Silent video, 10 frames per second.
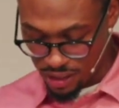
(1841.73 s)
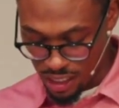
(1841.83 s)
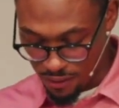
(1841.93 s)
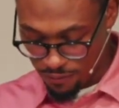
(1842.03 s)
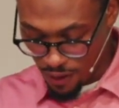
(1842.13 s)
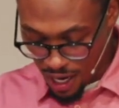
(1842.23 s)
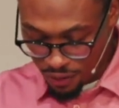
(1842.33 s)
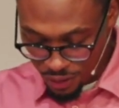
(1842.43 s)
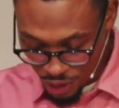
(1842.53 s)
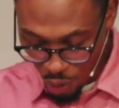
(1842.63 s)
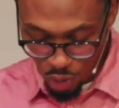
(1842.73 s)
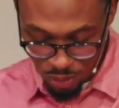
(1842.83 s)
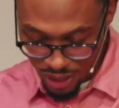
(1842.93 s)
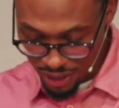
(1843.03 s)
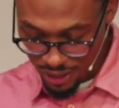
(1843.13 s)
He said, Father
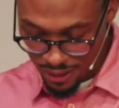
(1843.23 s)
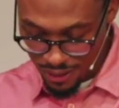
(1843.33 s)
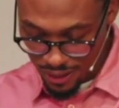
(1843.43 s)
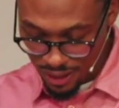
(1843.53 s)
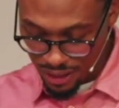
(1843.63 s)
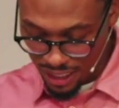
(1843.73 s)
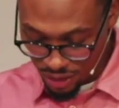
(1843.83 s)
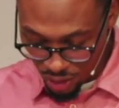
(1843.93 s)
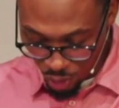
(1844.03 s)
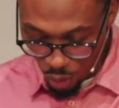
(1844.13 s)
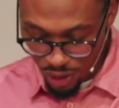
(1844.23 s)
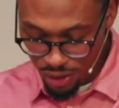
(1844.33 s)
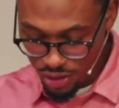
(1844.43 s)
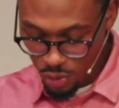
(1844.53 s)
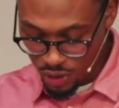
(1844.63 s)
told me that the
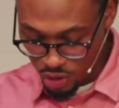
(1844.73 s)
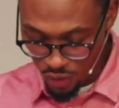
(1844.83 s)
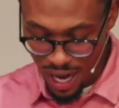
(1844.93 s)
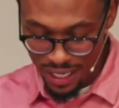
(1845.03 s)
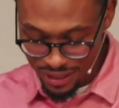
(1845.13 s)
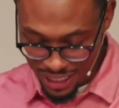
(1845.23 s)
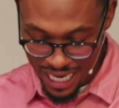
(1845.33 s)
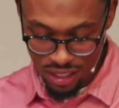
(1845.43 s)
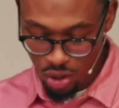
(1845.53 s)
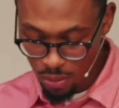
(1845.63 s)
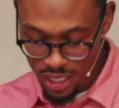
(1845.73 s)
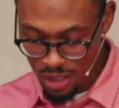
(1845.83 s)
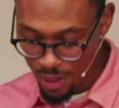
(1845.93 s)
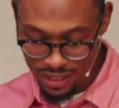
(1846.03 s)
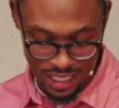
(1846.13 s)
lawyers would try to tangle
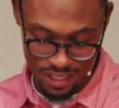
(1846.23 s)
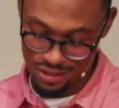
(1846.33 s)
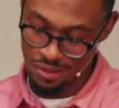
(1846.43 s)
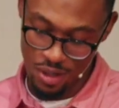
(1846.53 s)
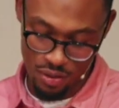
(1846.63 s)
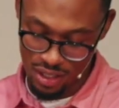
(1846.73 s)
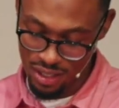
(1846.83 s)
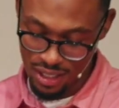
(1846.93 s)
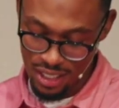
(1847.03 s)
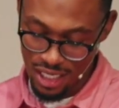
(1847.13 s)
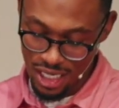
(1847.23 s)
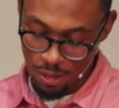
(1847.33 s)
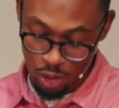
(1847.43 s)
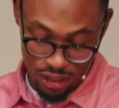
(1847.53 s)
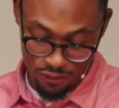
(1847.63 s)
me in my testimony,
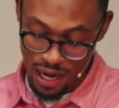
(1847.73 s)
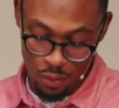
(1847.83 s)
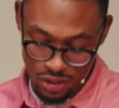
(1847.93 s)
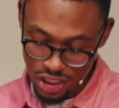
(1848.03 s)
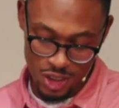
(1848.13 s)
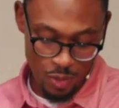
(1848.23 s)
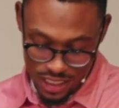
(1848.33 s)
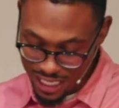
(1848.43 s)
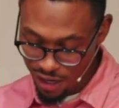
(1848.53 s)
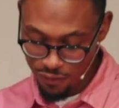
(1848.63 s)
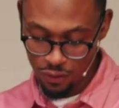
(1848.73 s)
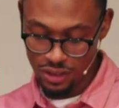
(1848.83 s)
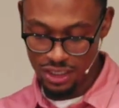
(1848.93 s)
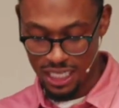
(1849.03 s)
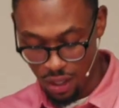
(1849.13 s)
but if I would just be
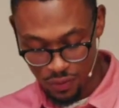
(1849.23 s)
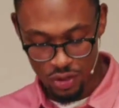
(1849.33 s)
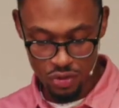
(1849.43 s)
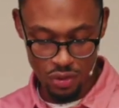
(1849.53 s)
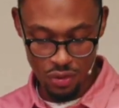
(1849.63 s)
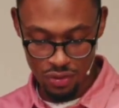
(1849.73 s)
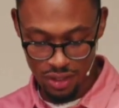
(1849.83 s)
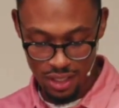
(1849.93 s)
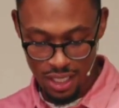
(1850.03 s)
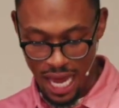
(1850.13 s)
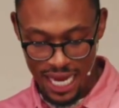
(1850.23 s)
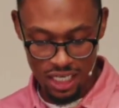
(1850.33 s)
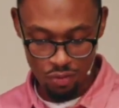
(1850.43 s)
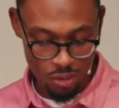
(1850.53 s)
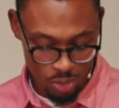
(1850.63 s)
careful to tell the truth,
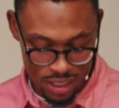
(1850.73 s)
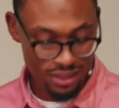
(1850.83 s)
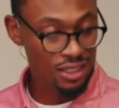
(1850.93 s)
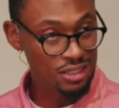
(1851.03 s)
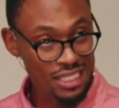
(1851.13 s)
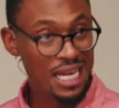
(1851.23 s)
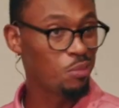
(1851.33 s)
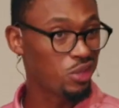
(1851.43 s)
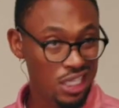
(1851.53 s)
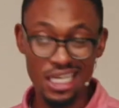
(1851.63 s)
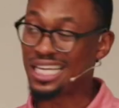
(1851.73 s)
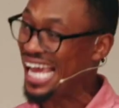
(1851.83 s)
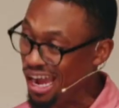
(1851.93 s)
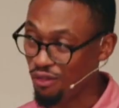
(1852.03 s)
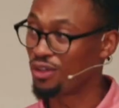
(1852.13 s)
I could repeat the same
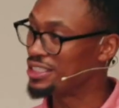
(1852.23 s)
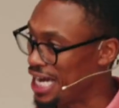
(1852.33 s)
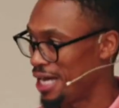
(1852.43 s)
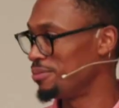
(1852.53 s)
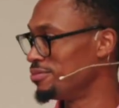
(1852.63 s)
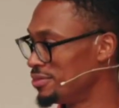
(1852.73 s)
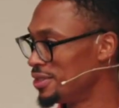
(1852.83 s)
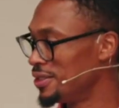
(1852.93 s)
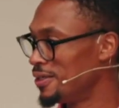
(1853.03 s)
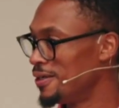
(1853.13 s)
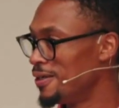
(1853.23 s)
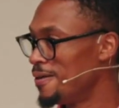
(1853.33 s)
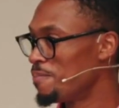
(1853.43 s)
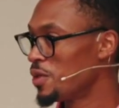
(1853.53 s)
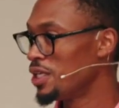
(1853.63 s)
thing every time.
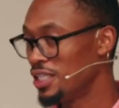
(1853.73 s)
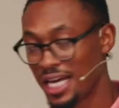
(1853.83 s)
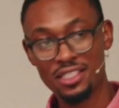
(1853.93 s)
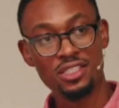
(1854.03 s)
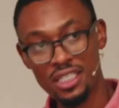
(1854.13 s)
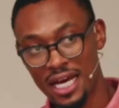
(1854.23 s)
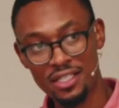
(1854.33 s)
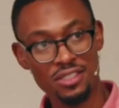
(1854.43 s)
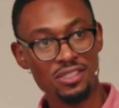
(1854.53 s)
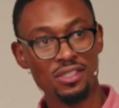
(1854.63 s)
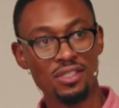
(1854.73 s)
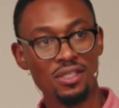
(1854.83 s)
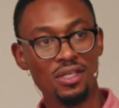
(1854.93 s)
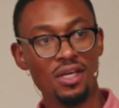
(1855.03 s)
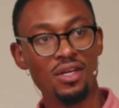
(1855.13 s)
Yes,
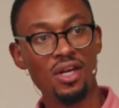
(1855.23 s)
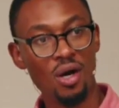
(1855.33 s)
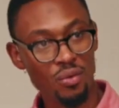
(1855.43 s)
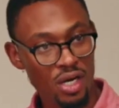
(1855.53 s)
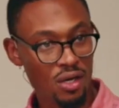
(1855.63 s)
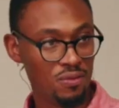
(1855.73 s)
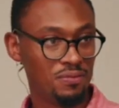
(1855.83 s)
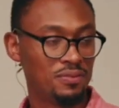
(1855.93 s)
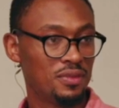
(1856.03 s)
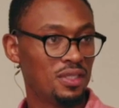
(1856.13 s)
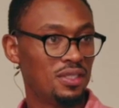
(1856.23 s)
yes, no, no.